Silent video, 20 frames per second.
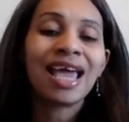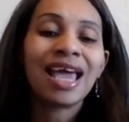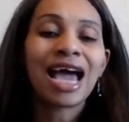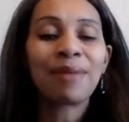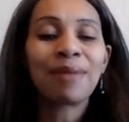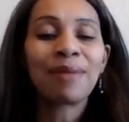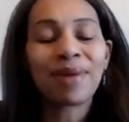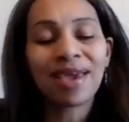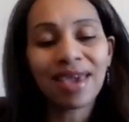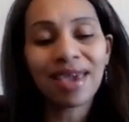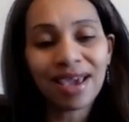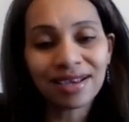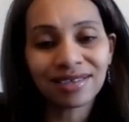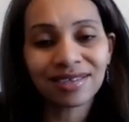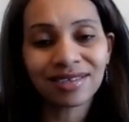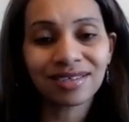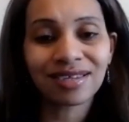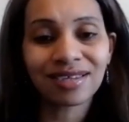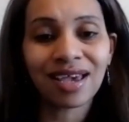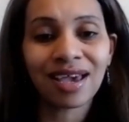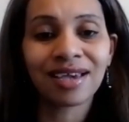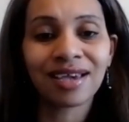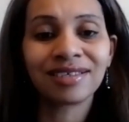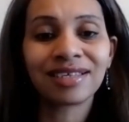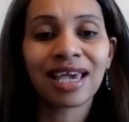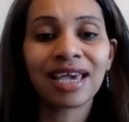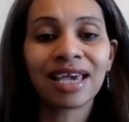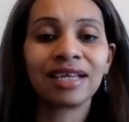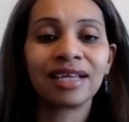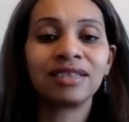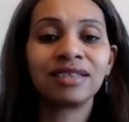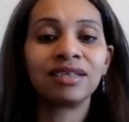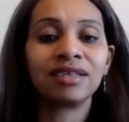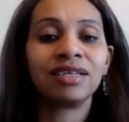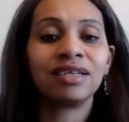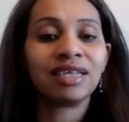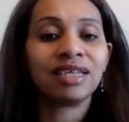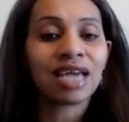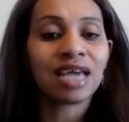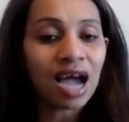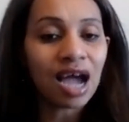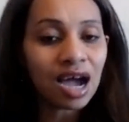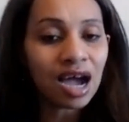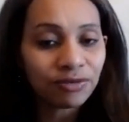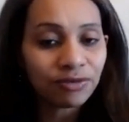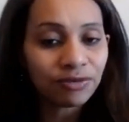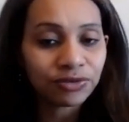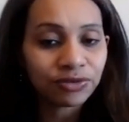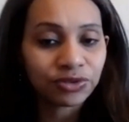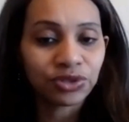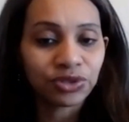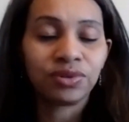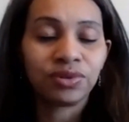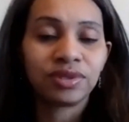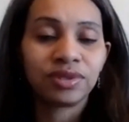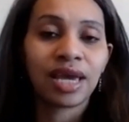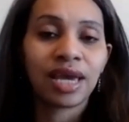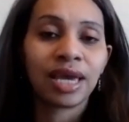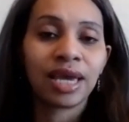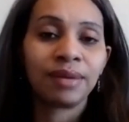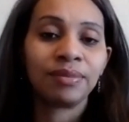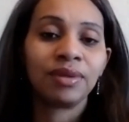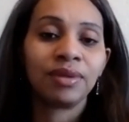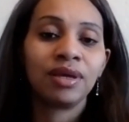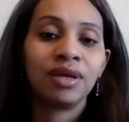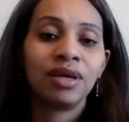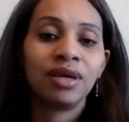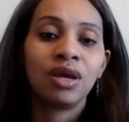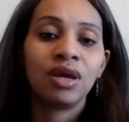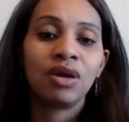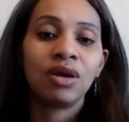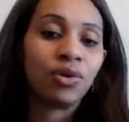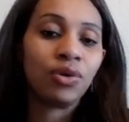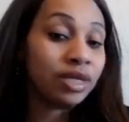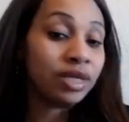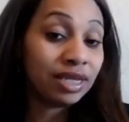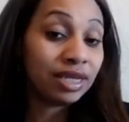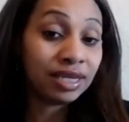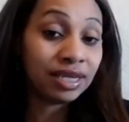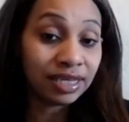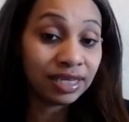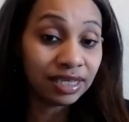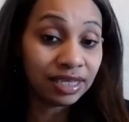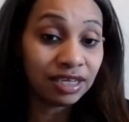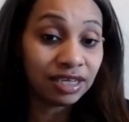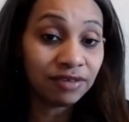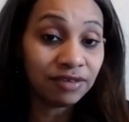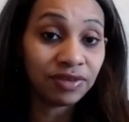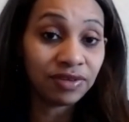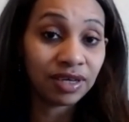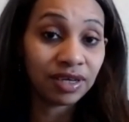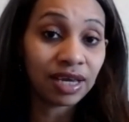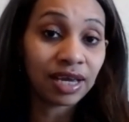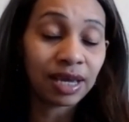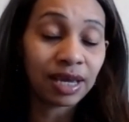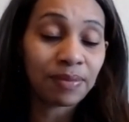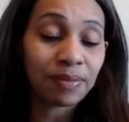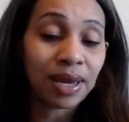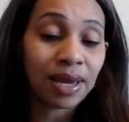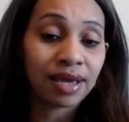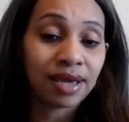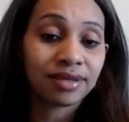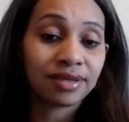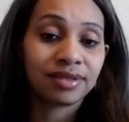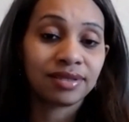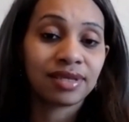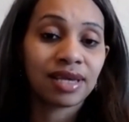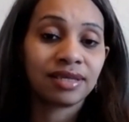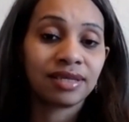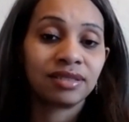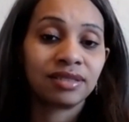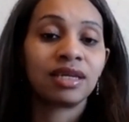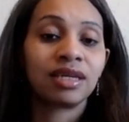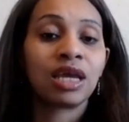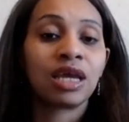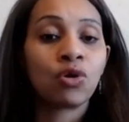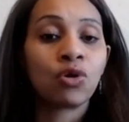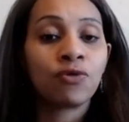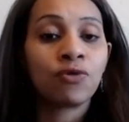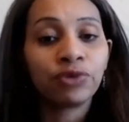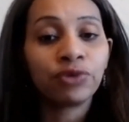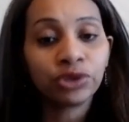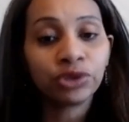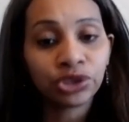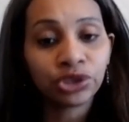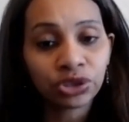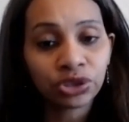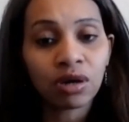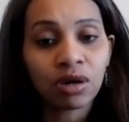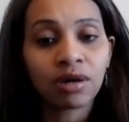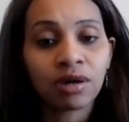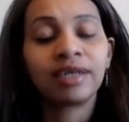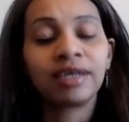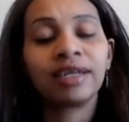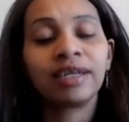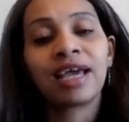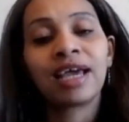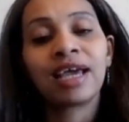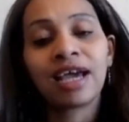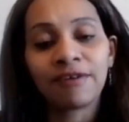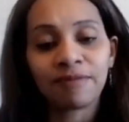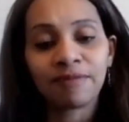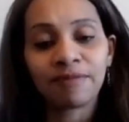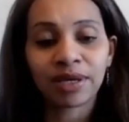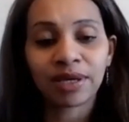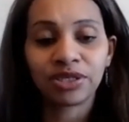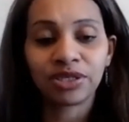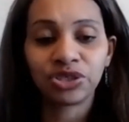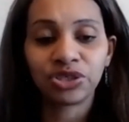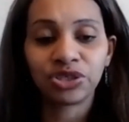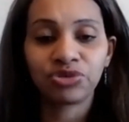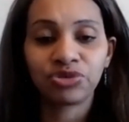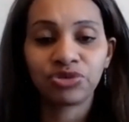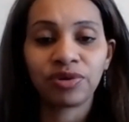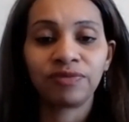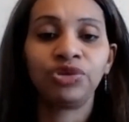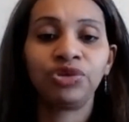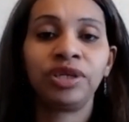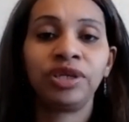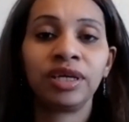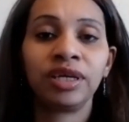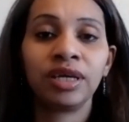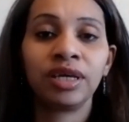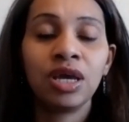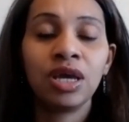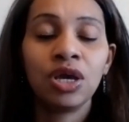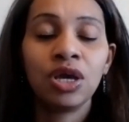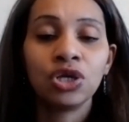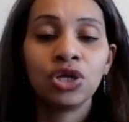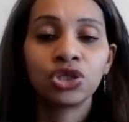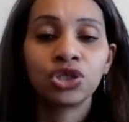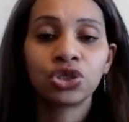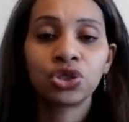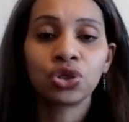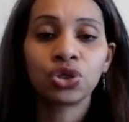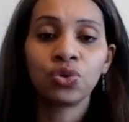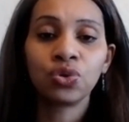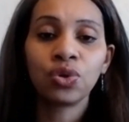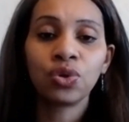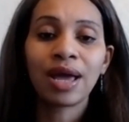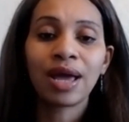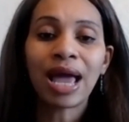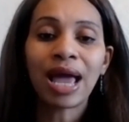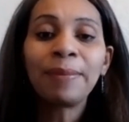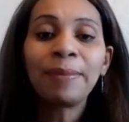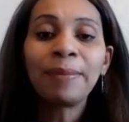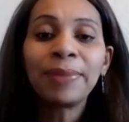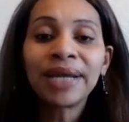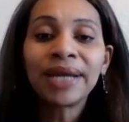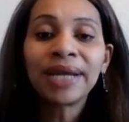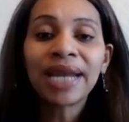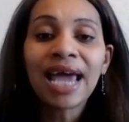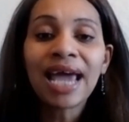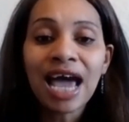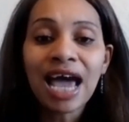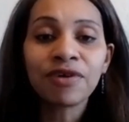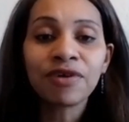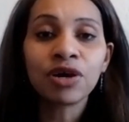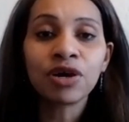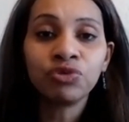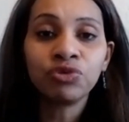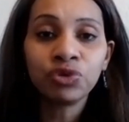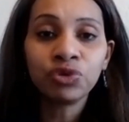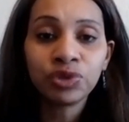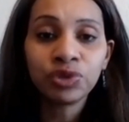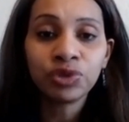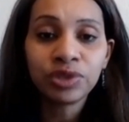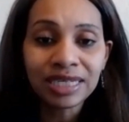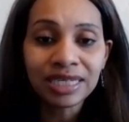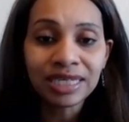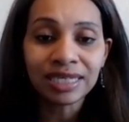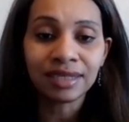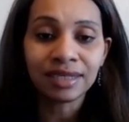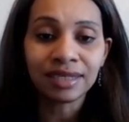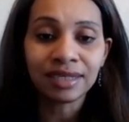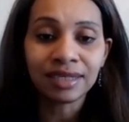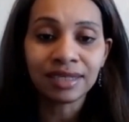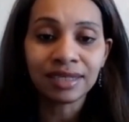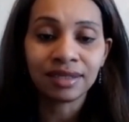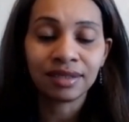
And my exercise I get done in the afternoon time, or in the late evening I get my exercise done. I go for a jog and then I have my strength training. So, but I have a routine.